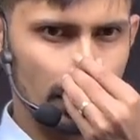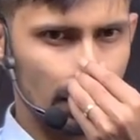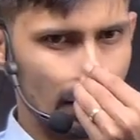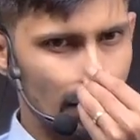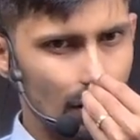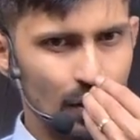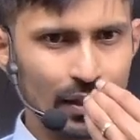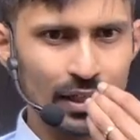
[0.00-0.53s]

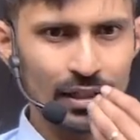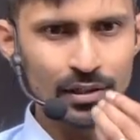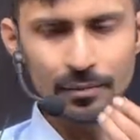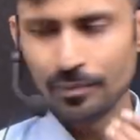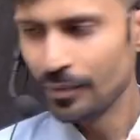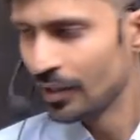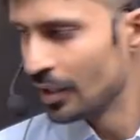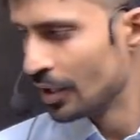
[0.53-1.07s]
Okay, na?
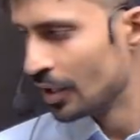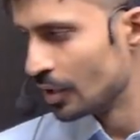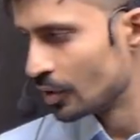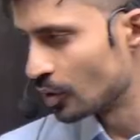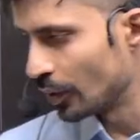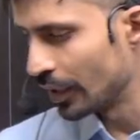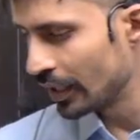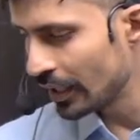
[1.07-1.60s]
So
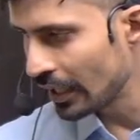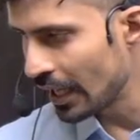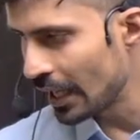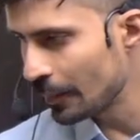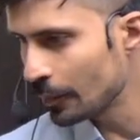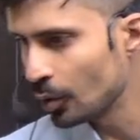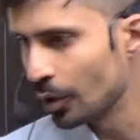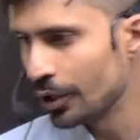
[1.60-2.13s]
here I am
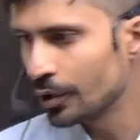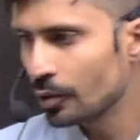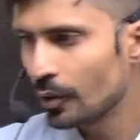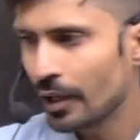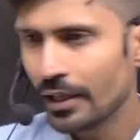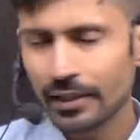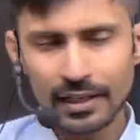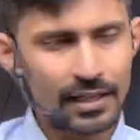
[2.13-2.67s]
going to
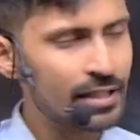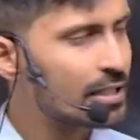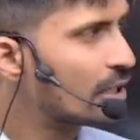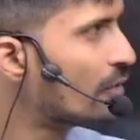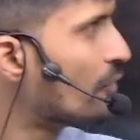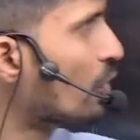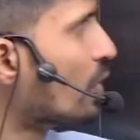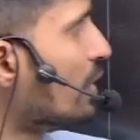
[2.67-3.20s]
write answer
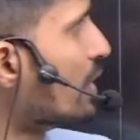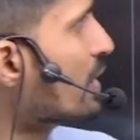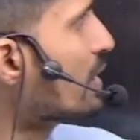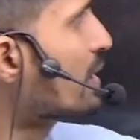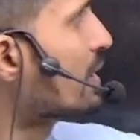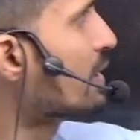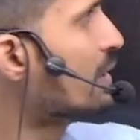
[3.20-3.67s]
for this.